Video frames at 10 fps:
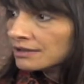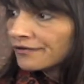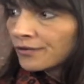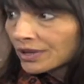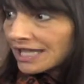
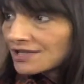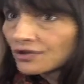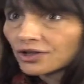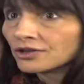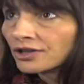40s
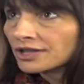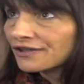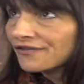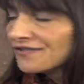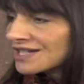or her
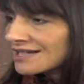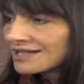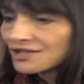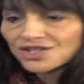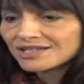early 50s,
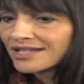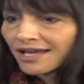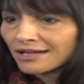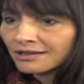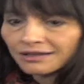and she
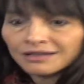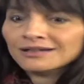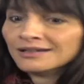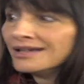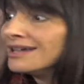said,
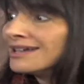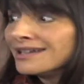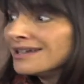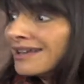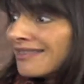
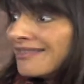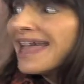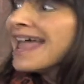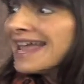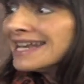
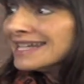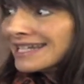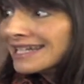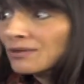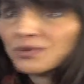
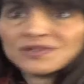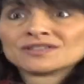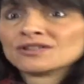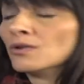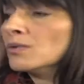then it was
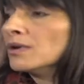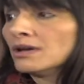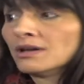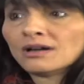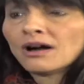so
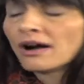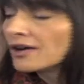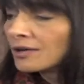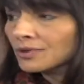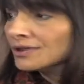
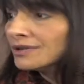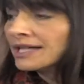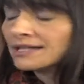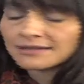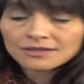horrible
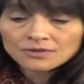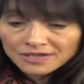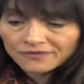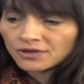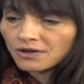and so
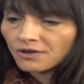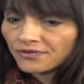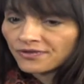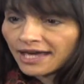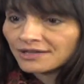
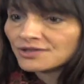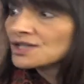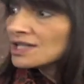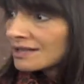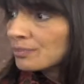difficult that
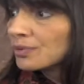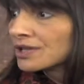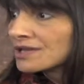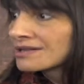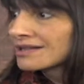she
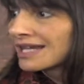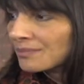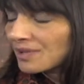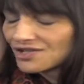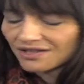supports
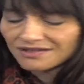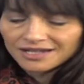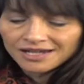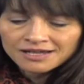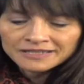Camp
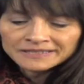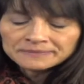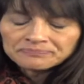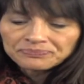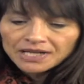HLC.
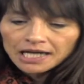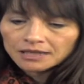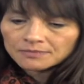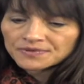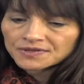
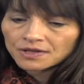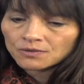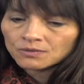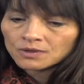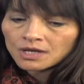So